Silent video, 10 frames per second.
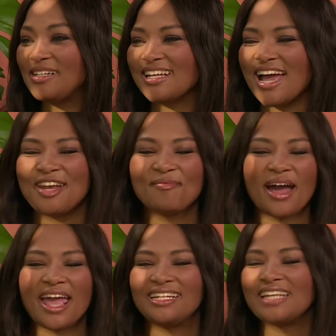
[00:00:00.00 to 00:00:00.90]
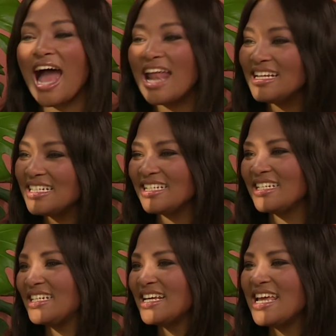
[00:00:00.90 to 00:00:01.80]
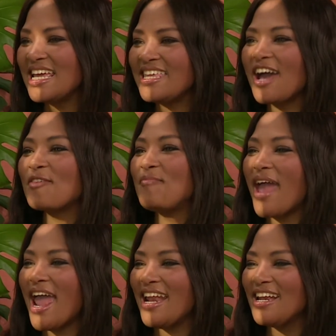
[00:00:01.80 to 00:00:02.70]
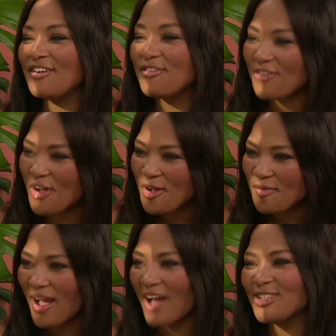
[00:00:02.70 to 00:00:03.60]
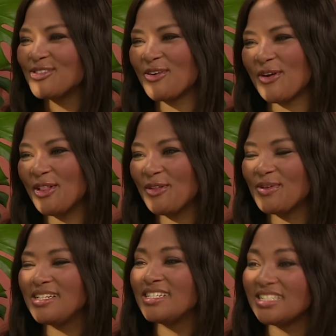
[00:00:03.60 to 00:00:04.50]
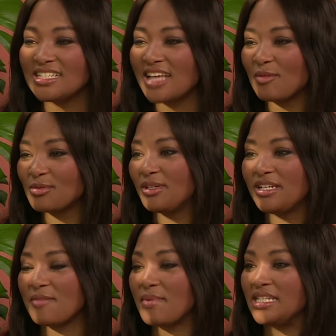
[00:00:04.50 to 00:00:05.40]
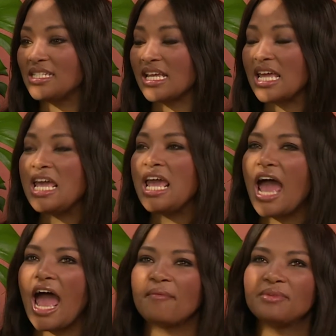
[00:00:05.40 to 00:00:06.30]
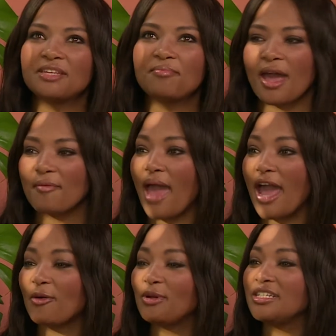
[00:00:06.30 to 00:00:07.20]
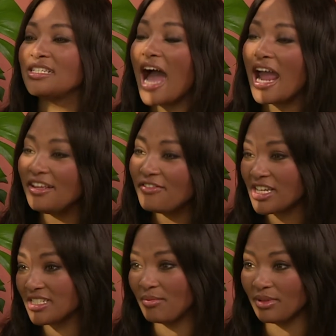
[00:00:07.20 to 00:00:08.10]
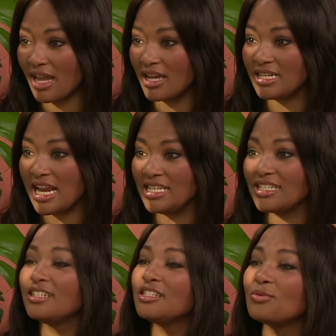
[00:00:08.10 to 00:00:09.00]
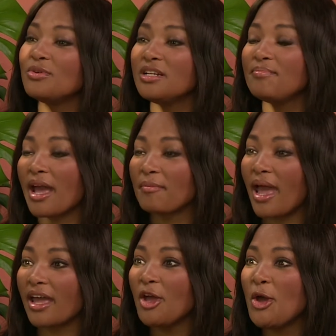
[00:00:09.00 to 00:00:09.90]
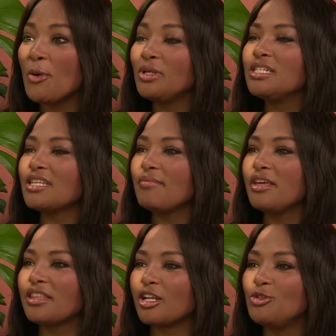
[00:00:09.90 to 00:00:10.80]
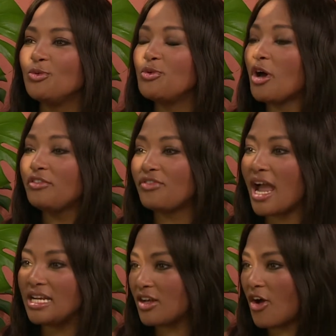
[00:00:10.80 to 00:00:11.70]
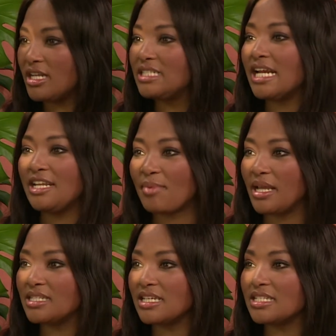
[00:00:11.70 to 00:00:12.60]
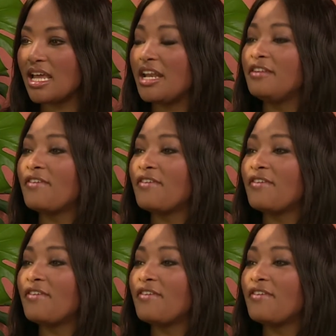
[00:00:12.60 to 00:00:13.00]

Um, done by a talented young man mm. from our soil, which is just absolutely amazing. Um, it's a backpack which is highly fashionable nowadays, and it's a wooden backpack, which is something that you would not find on a daily basis. And mm.